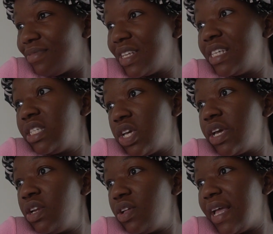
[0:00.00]
It's
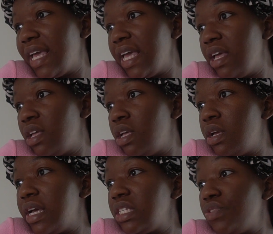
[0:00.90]
good? You like it?
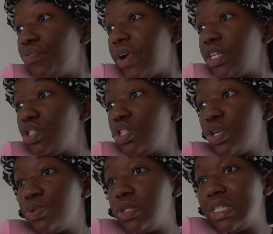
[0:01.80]
It's a French
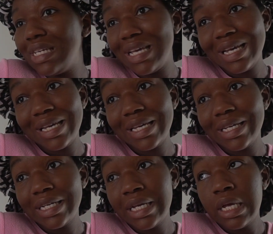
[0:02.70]
toast stick.
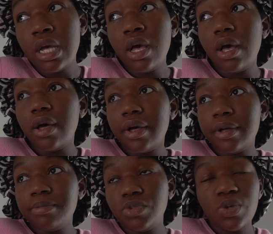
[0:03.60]

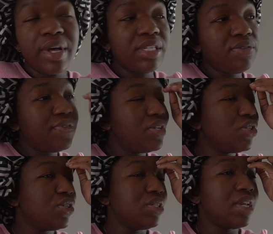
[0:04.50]
Um, so I had to
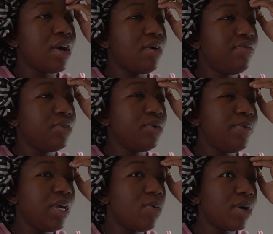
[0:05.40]
finish her style for the
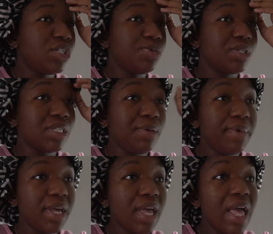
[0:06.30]
week while she was
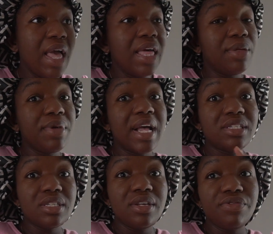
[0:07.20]
sleeping, and we had
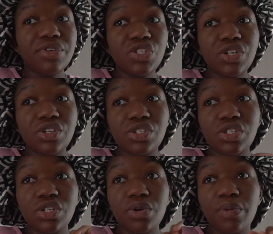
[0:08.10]
to leave for
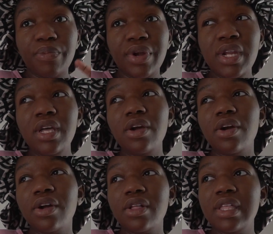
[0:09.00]
church pretty
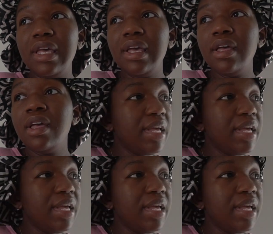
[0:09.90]
early,